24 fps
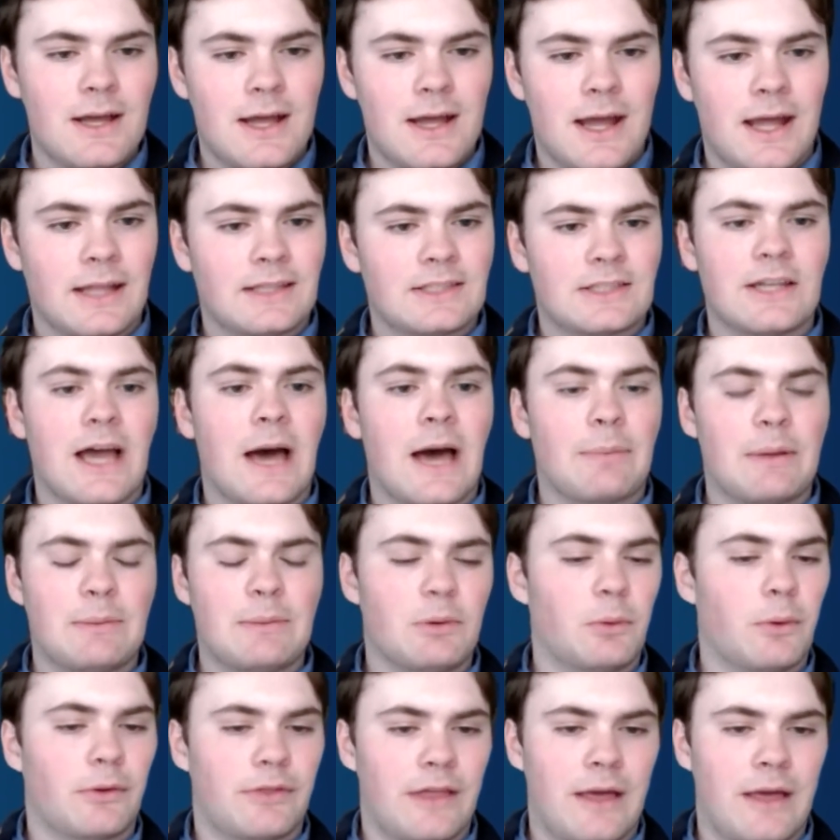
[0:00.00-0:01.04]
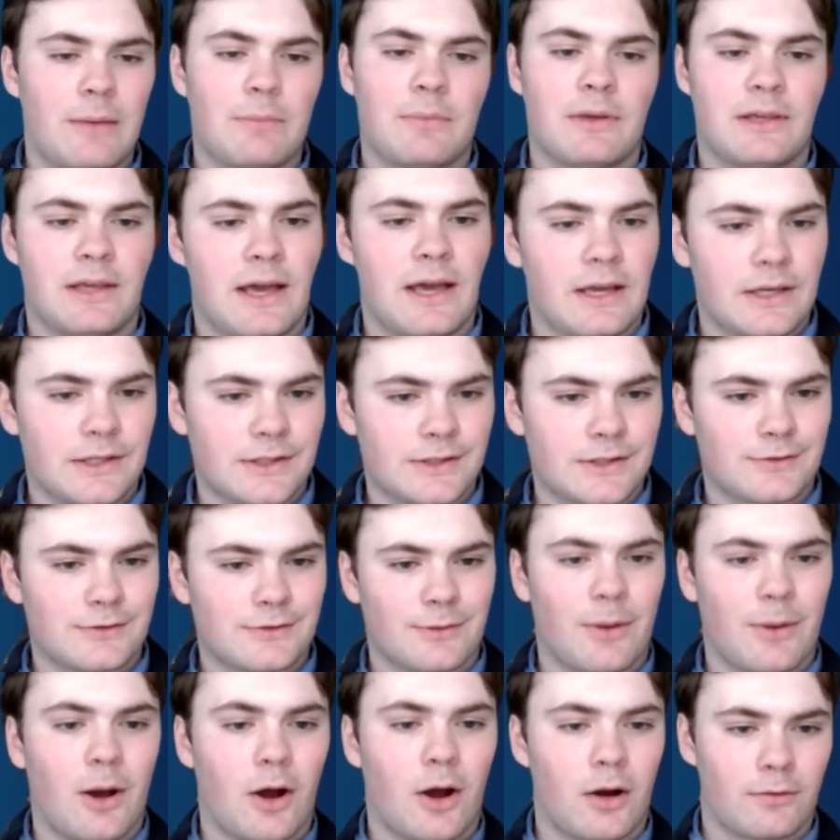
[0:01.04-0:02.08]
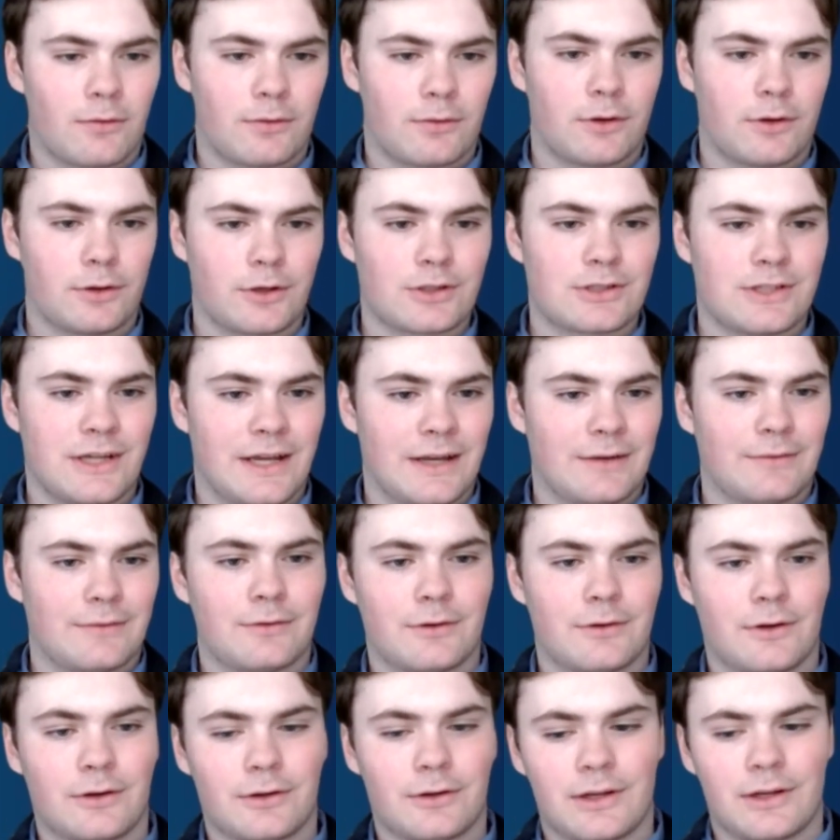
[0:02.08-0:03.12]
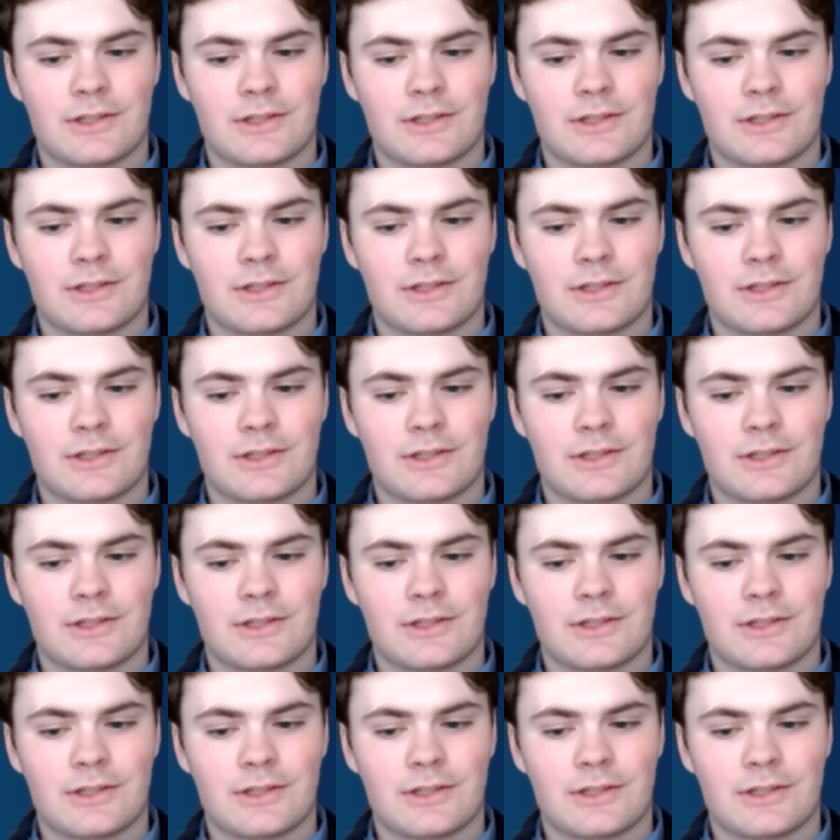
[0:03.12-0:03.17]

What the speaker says: it's not people with MBAs from Harvard or Stanford.